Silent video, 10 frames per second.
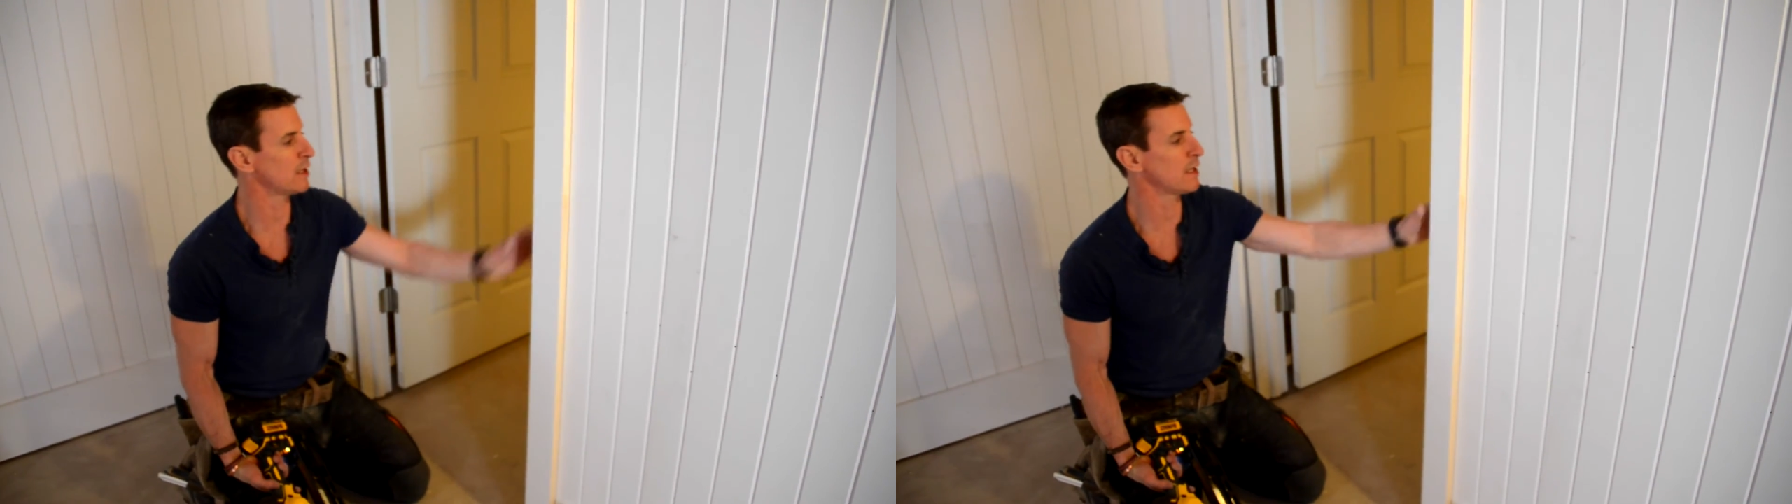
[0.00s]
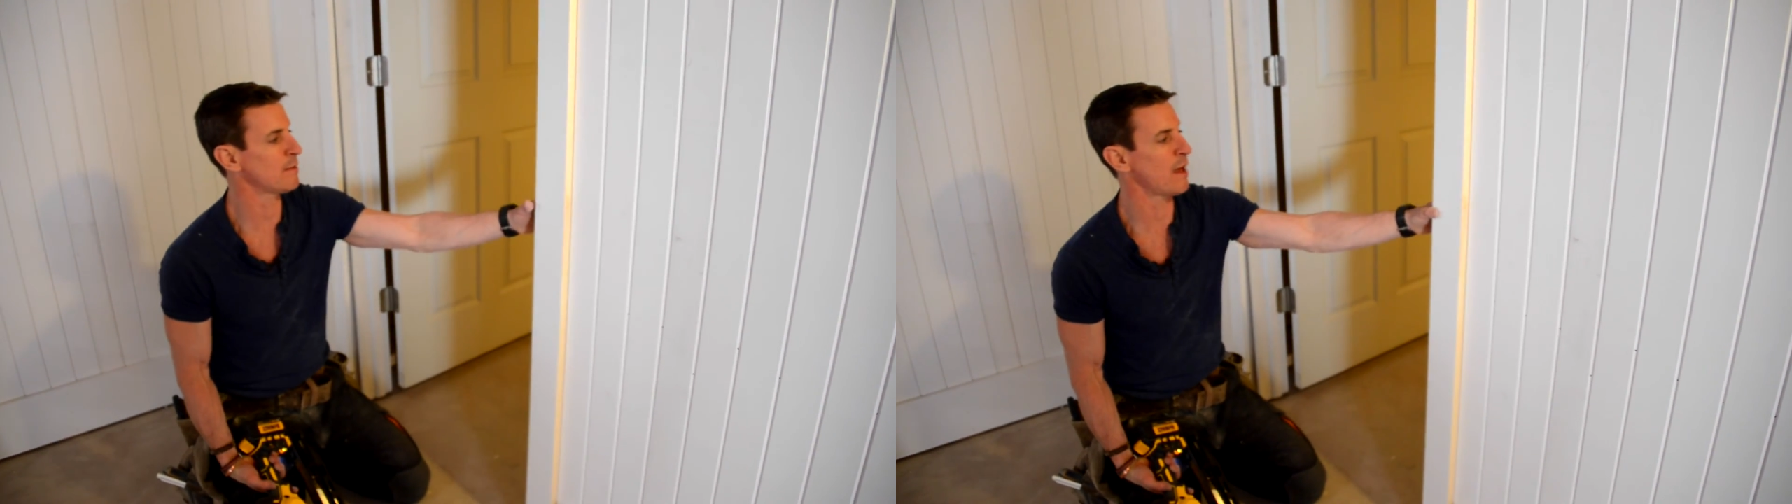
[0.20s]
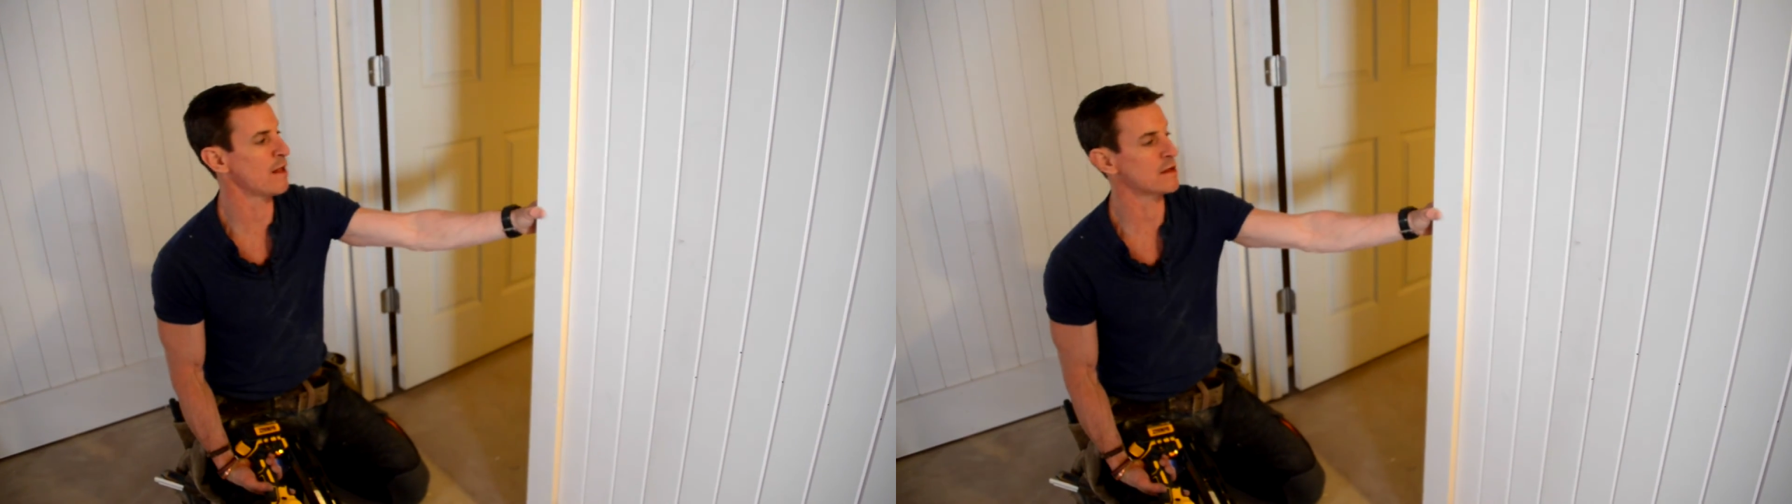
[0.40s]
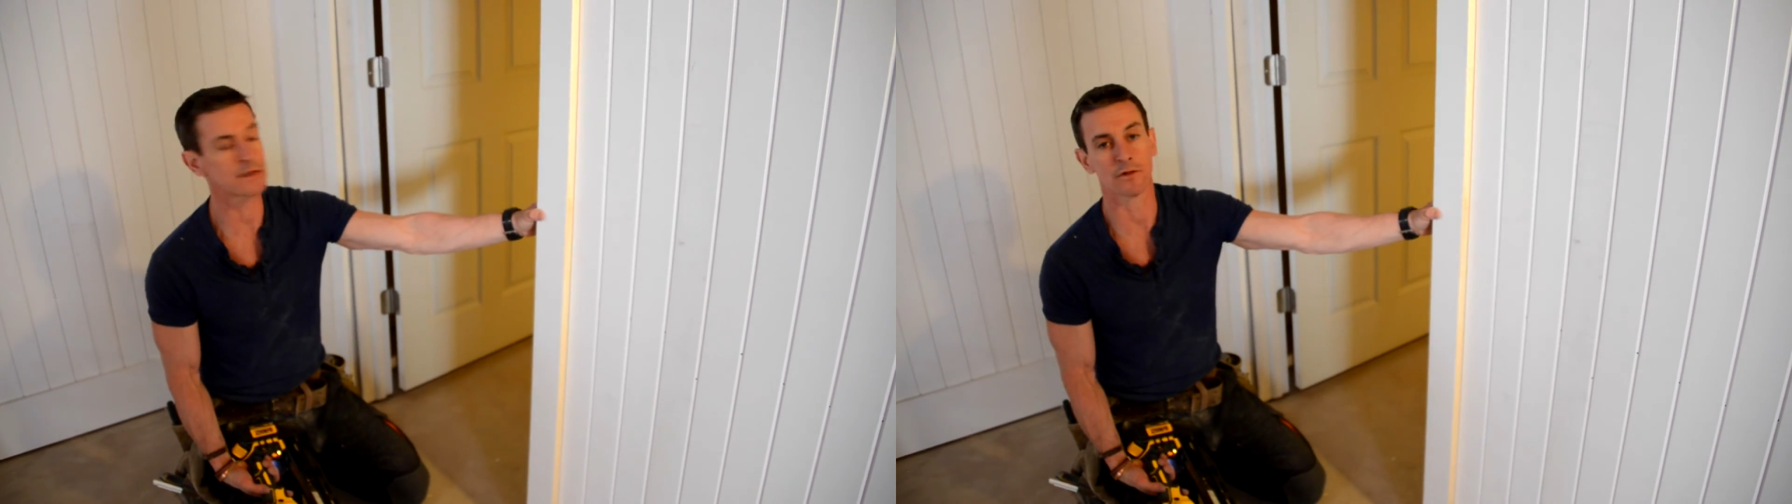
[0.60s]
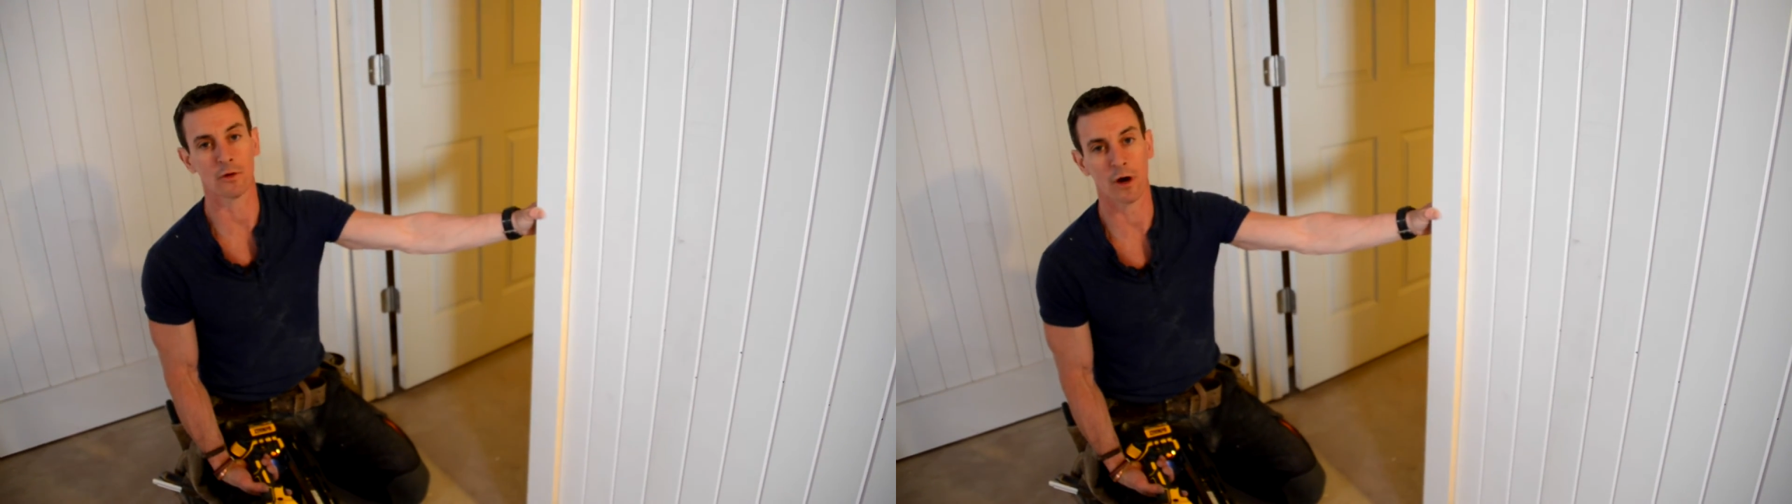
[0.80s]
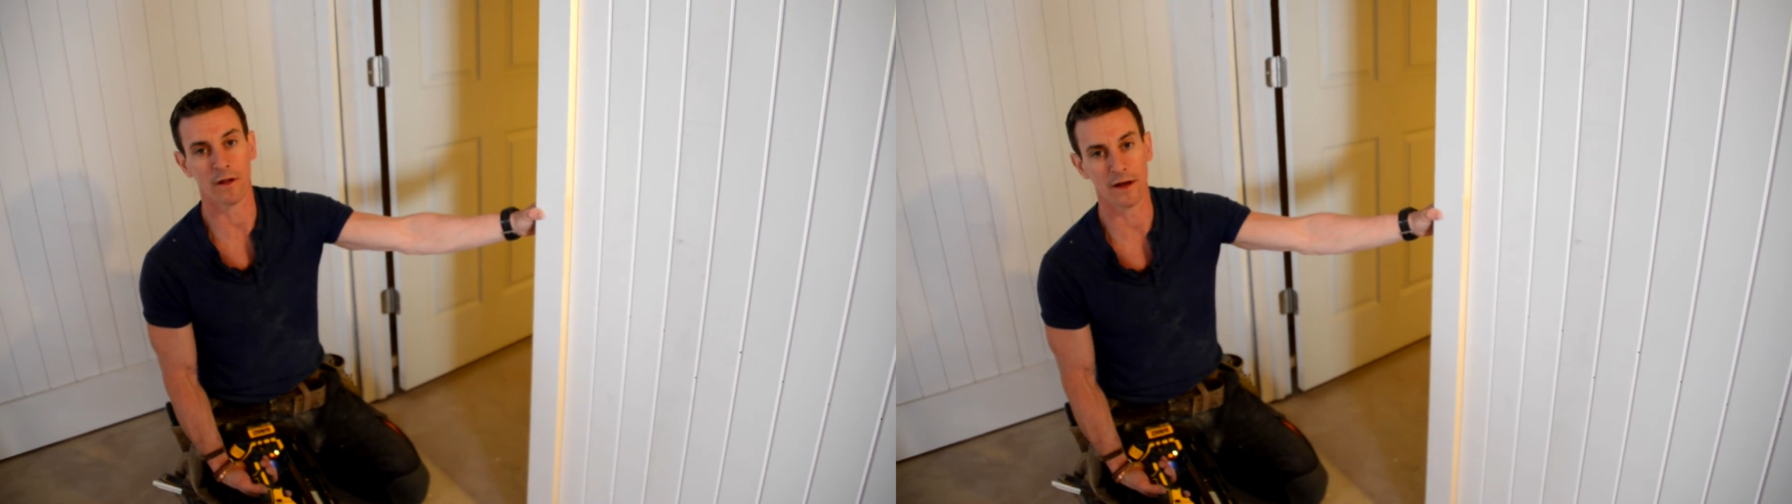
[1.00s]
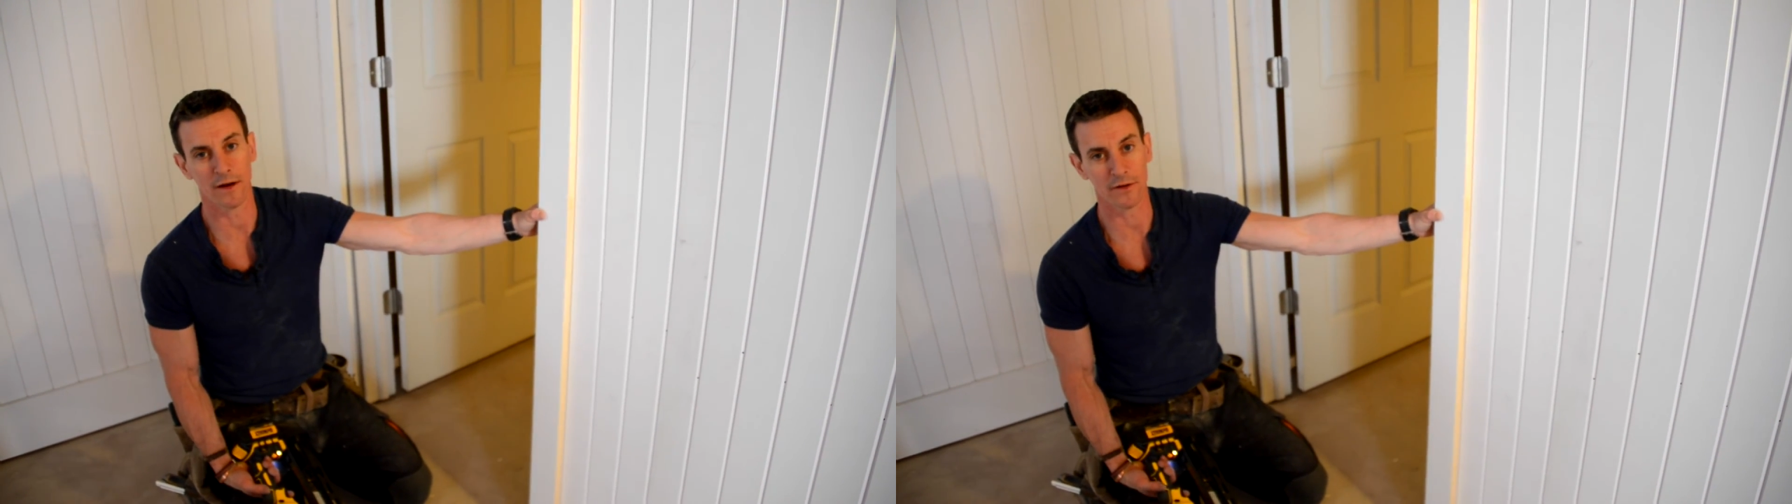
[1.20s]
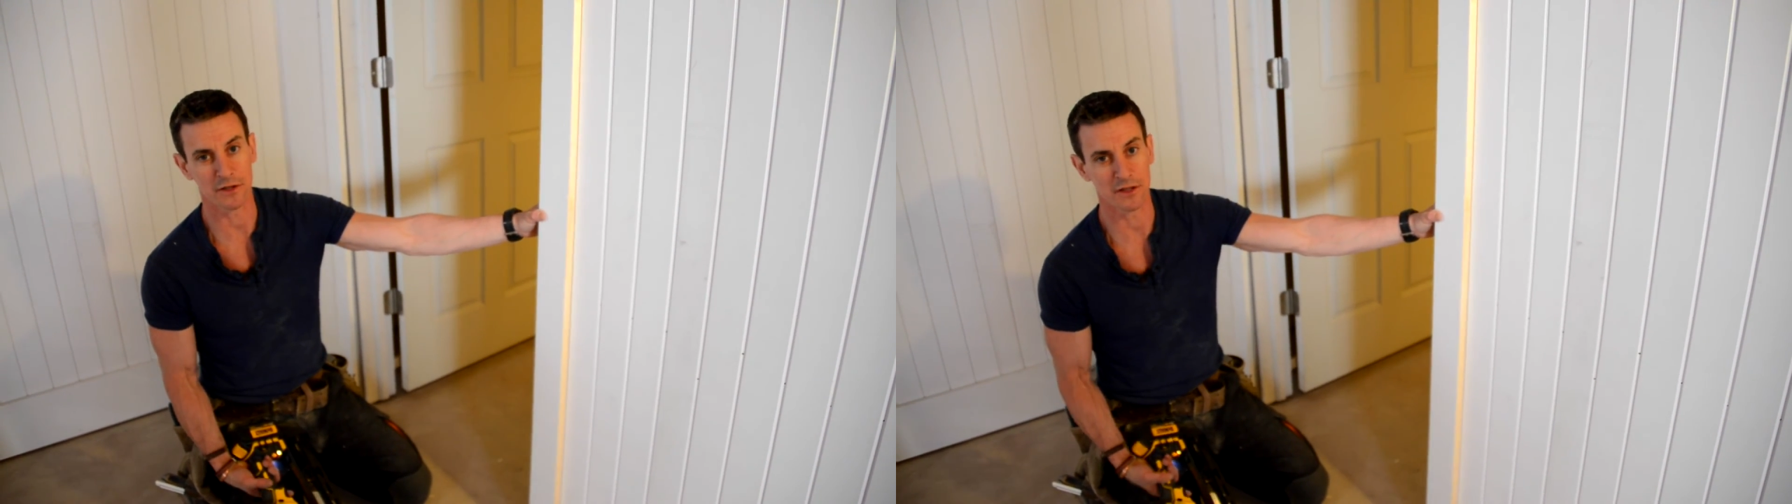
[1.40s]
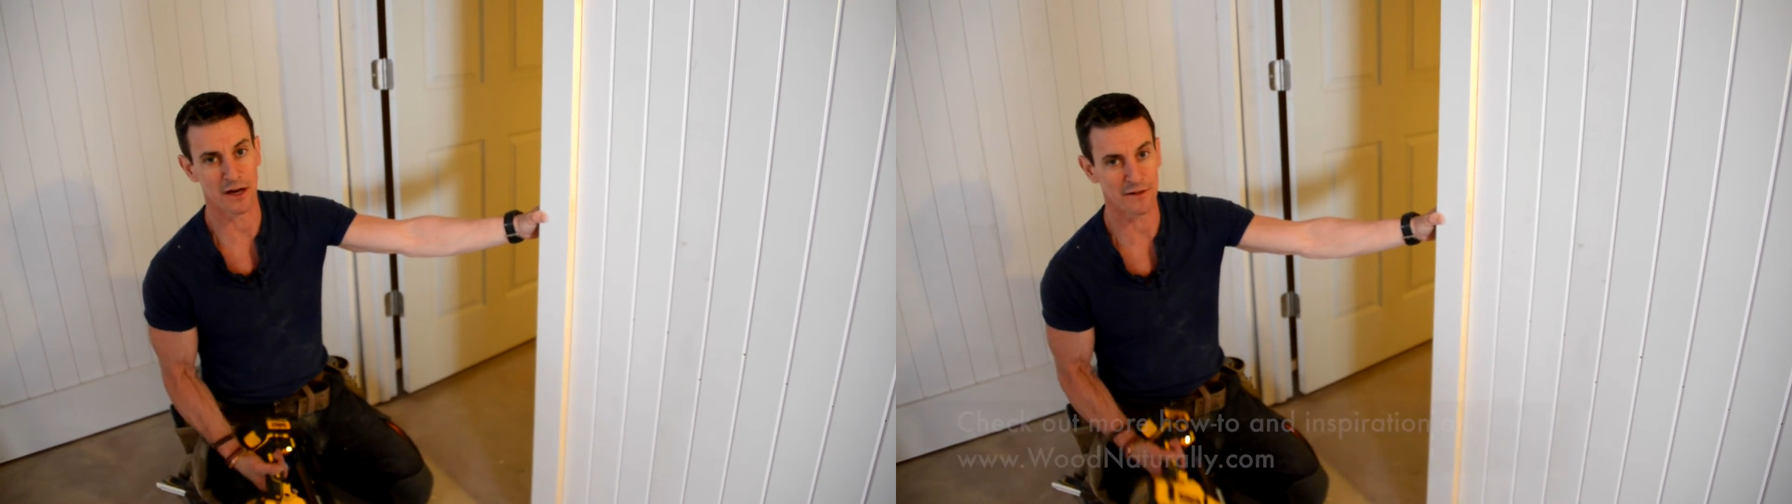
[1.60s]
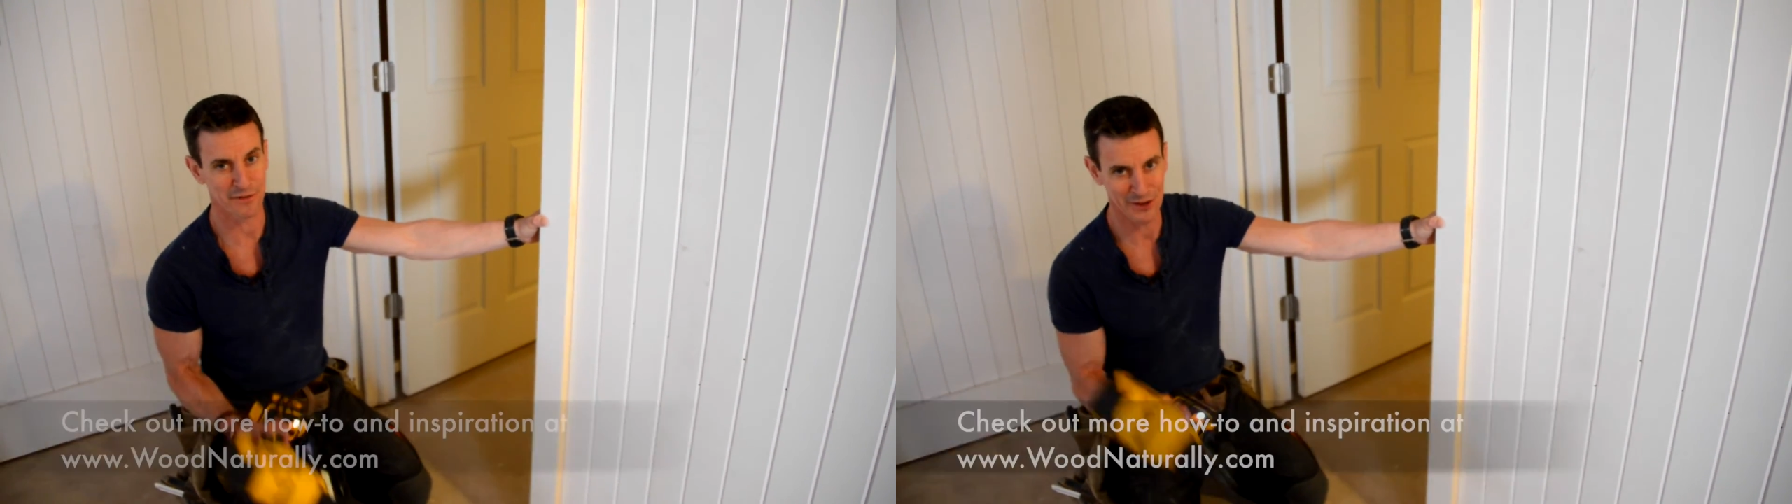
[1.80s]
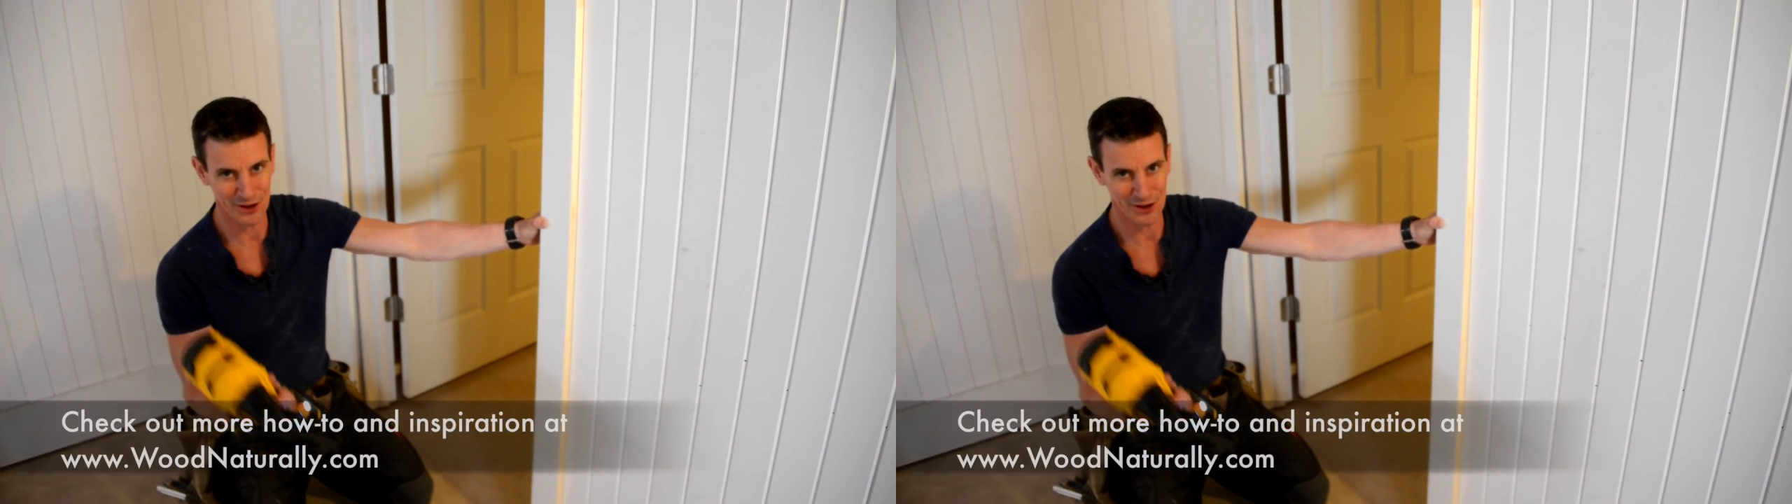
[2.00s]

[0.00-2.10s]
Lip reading: and email us, and do all that other stuff.